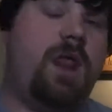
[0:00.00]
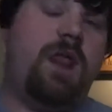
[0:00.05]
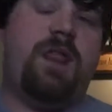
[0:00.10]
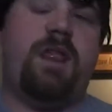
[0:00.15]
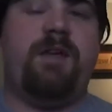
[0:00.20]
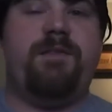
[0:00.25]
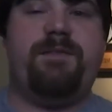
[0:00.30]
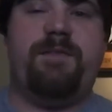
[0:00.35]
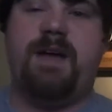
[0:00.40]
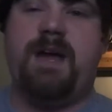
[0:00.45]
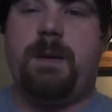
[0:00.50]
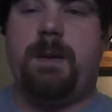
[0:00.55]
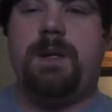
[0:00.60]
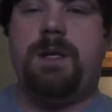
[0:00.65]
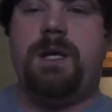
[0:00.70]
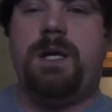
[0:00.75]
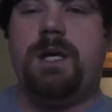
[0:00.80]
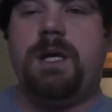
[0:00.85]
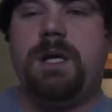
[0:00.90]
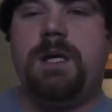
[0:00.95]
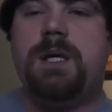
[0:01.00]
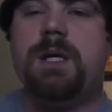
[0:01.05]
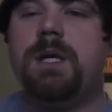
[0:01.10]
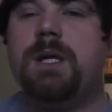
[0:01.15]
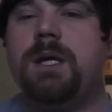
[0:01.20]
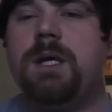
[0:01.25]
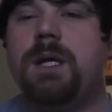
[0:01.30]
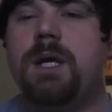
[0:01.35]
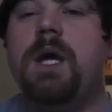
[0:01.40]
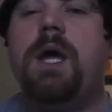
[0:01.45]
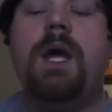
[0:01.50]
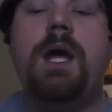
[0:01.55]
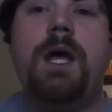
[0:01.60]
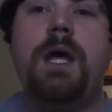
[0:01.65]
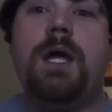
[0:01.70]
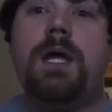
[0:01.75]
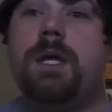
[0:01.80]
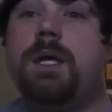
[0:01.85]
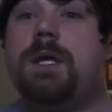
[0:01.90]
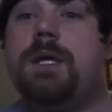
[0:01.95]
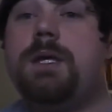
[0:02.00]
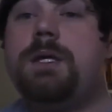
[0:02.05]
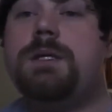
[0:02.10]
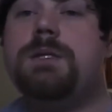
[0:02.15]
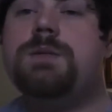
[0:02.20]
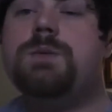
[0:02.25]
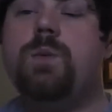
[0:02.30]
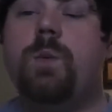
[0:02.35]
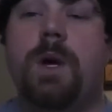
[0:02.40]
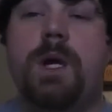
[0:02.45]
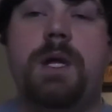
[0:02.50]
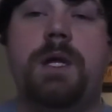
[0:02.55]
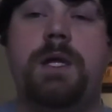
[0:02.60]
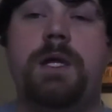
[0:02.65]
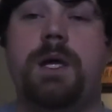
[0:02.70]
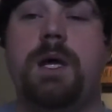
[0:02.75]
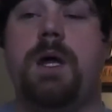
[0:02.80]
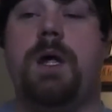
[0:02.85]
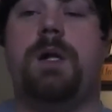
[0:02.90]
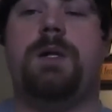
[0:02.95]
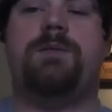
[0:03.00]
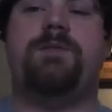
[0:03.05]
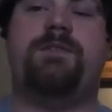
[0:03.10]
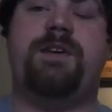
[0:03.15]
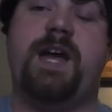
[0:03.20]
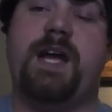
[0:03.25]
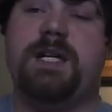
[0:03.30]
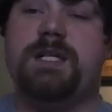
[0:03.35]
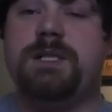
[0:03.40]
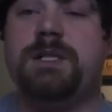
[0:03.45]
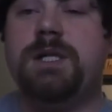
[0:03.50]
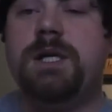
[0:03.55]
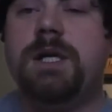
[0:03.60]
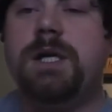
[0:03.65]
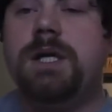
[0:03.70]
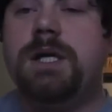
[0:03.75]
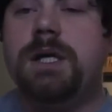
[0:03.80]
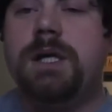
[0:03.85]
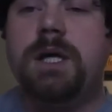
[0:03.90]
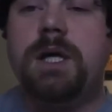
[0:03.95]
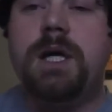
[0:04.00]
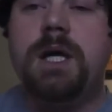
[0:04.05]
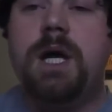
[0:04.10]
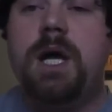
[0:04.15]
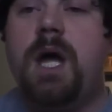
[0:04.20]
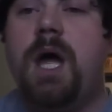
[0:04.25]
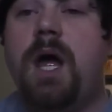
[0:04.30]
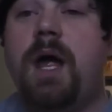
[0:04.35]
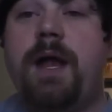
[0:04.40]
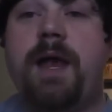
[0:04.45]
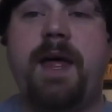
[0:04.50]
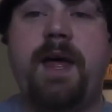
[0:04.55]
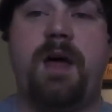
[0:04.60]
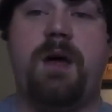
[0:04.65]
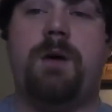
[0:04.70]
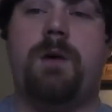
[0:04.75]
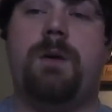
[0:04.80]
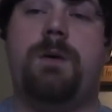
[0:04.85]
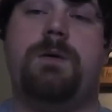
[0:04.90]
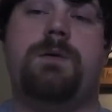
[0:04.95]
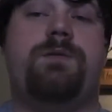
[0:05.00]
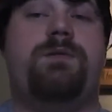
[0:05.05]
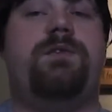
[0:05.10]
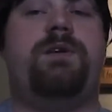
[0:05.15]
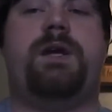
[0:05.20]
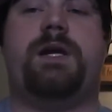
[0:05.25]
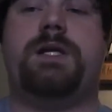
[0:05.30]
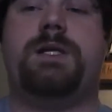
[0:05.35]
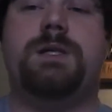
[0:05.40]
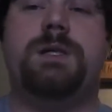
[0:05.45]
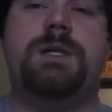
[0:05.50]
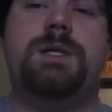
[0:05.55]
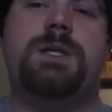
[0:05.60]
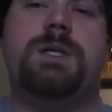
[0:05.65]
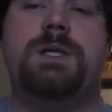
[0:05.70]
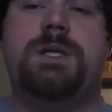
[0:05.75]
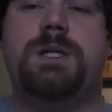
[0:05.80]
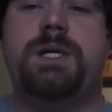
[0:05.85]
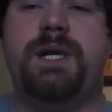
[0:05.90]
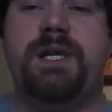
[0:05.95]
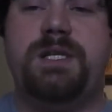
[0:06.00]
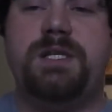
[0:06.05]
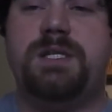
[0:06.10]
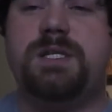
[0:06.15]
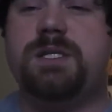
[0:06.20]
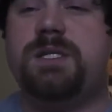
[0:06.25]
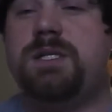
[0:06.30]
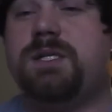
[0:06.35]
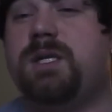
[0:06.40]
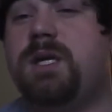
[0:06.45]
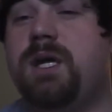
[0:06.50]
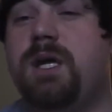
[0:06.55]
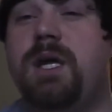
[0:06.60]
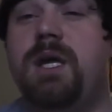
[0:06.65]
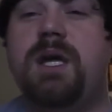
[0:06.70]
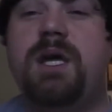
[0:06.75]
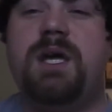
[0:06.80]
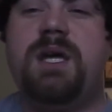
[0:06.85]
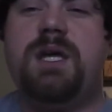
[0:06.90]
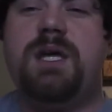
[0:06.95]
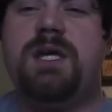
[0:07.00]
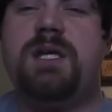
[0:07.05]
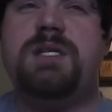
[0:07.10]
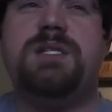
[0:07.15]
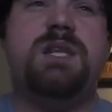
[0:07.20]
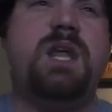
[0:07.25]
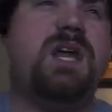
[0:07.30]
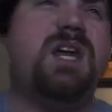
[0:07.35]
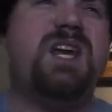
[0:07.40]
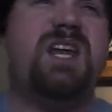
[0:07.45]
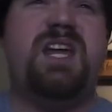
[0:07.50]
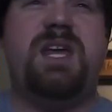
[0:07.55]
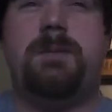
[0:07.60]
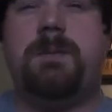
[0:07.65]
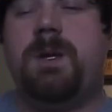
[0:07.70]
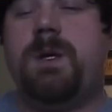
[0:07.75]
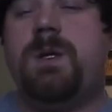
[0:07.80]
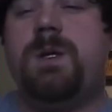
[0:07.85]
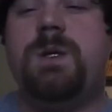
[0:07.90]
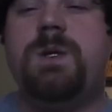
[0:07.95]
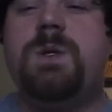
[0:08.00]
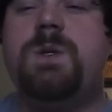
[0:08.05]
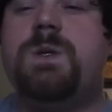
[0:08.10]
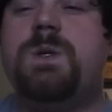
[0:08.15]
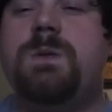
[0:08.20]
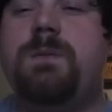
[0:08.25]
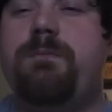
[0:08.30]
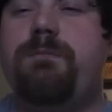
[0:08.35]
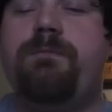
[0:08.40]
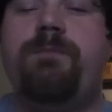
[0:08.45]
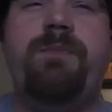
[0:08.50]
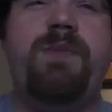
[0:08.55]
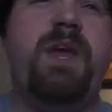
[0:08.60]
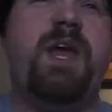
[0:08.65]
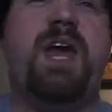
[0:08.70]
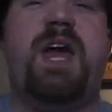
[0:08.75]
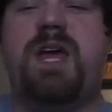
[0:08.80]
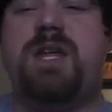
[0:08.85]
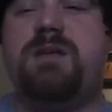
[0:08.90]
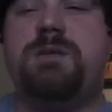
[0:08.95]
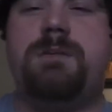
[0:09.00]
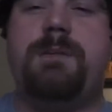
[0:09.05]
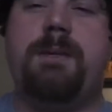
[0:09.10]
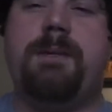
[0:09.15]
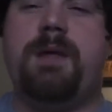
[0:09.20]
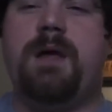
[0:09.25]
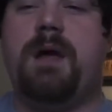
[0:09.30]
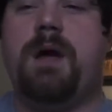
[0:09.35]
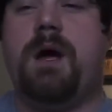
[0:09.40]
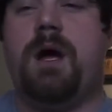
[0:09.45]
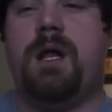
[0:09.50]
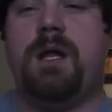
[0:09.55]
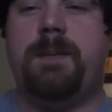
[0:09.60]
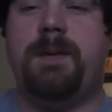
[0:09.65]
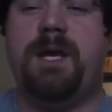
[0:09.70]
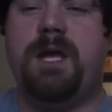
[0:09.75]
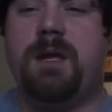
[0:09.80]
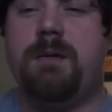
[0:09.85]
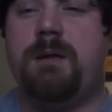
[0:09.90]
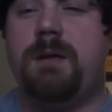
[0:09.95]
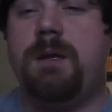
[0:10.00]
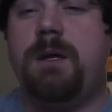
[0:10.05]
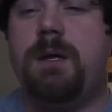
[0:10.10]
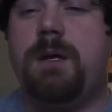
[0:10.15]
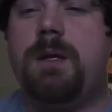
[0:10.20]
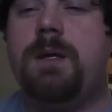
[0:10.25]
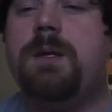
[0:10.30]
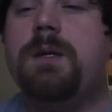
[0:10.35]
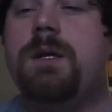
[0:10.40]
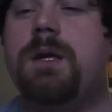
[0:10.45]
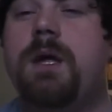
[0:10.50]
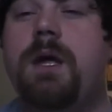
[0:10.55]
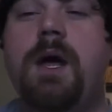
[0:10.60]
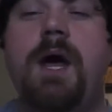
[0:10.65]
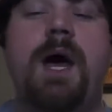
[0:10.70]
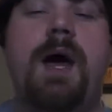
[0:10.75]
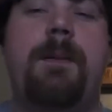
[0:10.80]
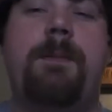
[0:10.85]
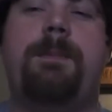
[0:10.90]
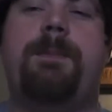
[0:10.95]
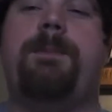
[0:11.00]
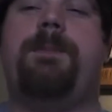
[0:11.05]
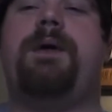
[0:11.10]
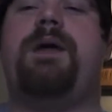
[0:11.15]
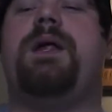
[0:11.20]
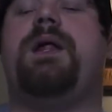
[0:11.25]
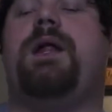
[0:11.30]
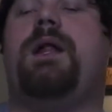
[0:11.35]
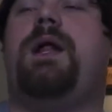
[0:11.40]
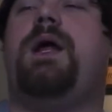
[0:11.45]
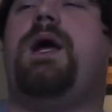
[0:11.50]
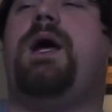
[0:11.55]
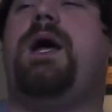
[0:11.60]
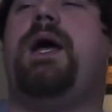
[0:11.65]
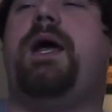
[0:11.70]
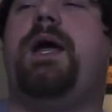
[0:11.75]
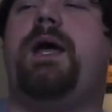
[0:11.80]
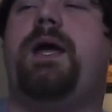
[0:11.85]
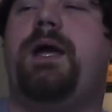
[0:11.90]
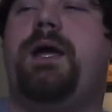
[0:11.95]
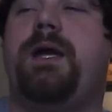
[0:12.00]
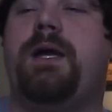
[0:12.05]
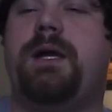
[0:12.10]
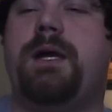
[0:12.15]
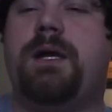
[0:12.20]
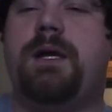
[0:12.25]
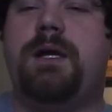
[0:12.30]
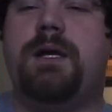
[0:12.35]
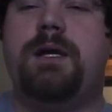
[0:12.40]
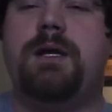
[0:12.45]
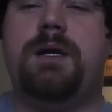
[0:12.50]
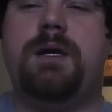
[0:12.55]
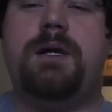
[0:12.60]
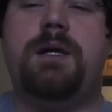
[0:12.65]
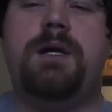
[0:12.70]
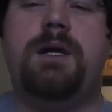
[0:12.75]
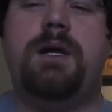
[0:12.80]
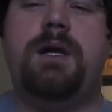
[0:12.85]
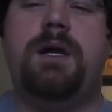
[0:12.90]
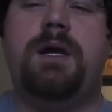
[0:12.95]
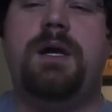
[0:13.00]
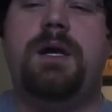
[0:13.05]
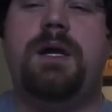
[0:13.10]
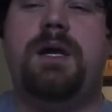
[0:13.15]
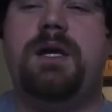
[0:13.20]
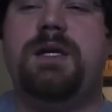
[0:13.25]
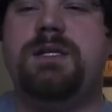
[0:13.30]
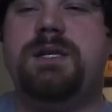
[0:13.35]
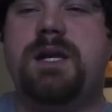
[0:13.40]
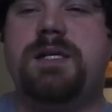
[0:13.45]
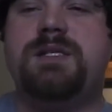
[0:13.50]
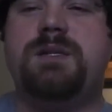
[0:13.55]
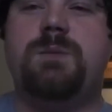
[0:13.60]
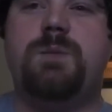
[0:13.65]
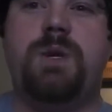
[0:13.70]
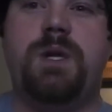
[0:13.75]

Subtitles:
the family is one called Vector. Now, Vector, he's not an emo. He hates when people call him an emo, but like, he's got some